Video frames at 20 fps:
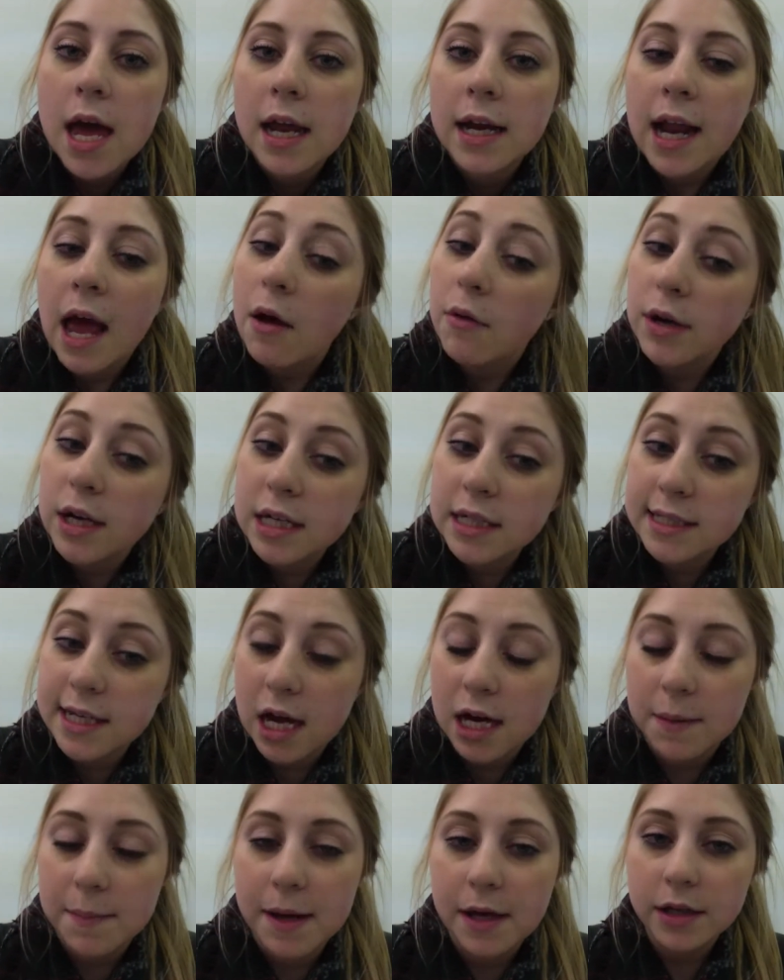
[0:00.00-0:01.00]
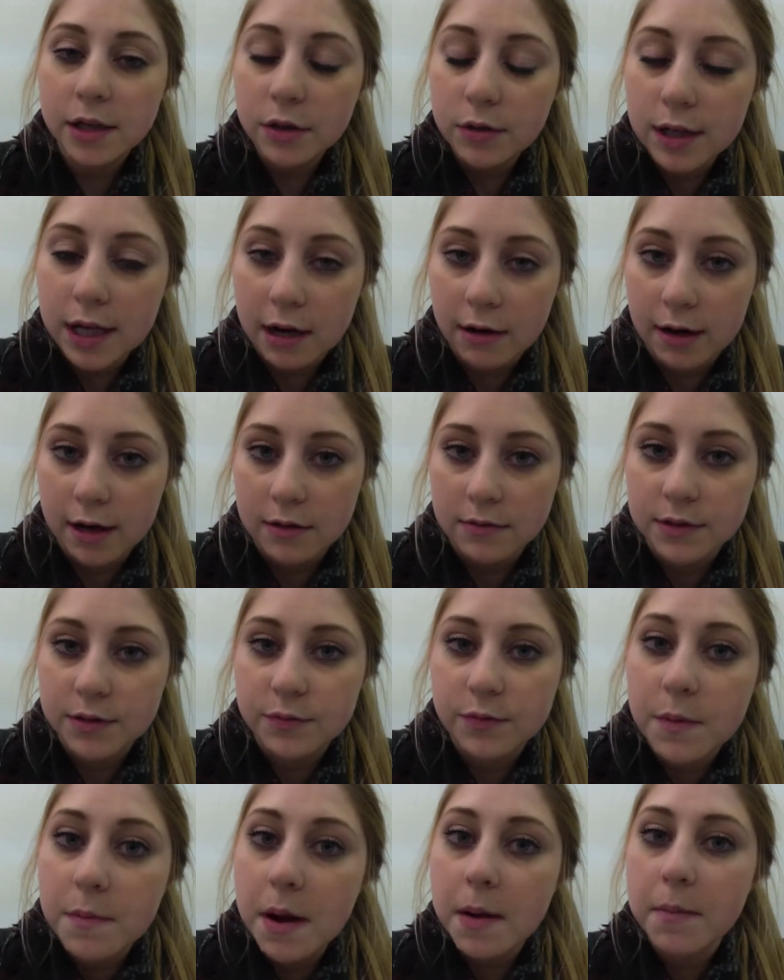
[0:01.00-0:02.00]
Now we're going to talk about
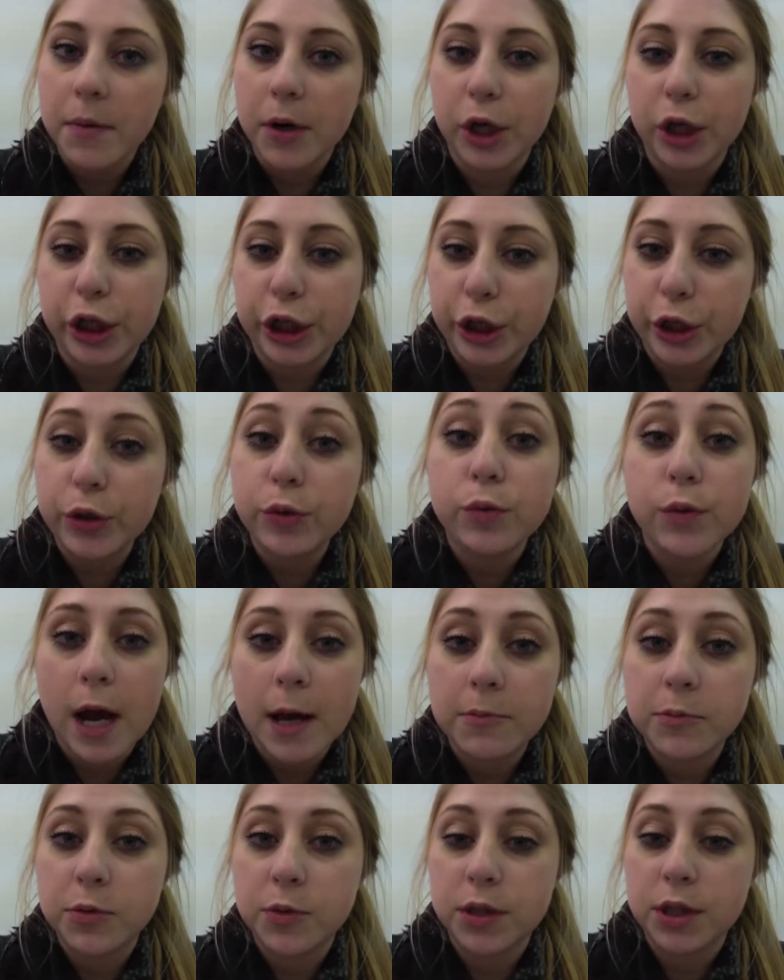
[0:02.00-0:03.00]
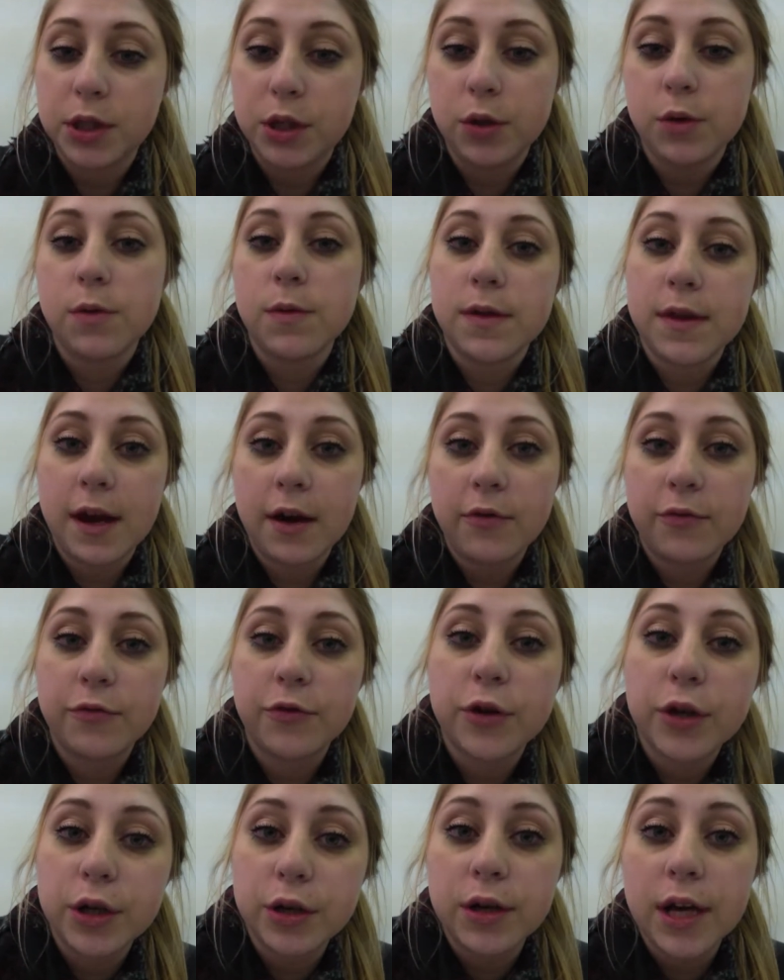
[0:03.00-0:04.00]
eukaryotes. Remember, eu rhymes with do,
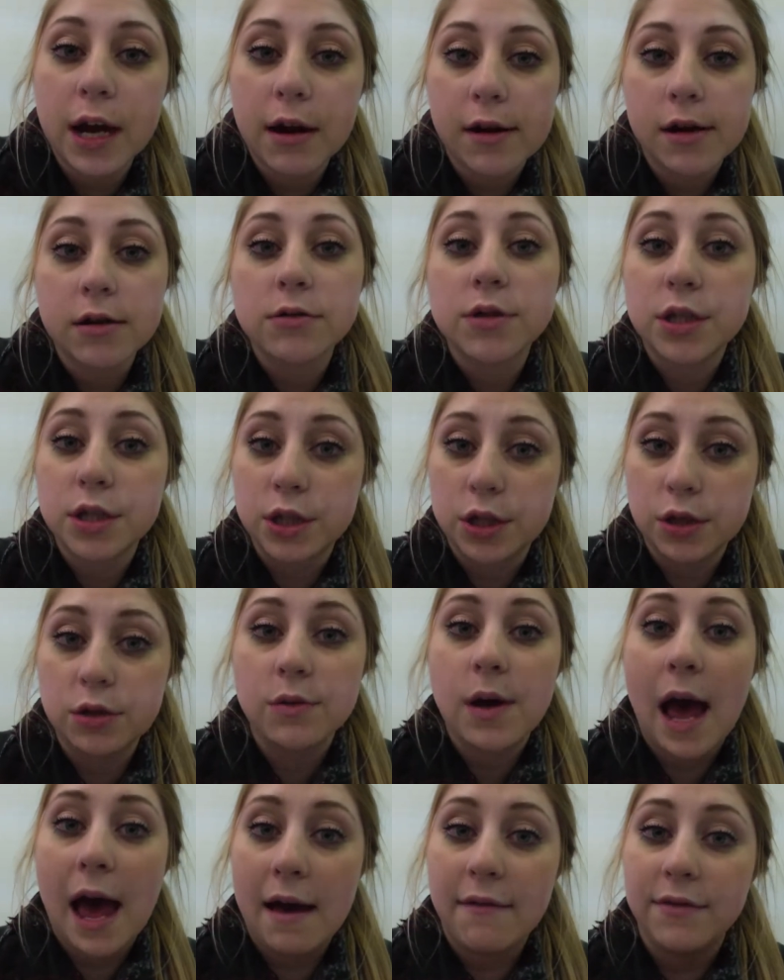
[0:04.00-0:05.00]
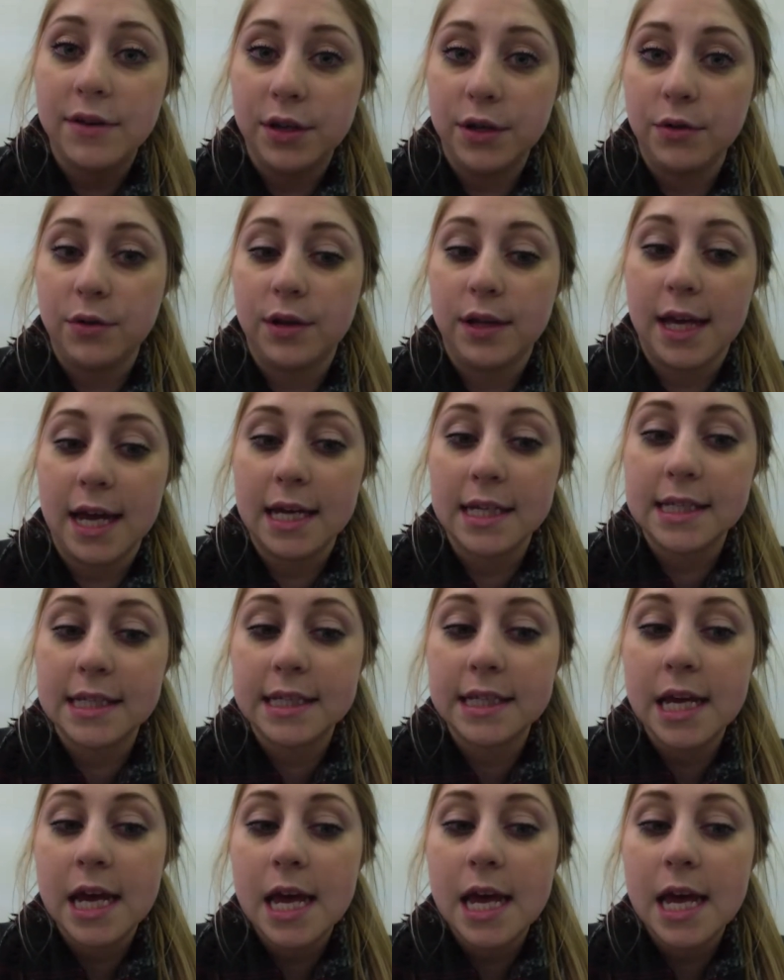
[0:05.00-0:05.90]
therefore eukaryotes do have a nucleus.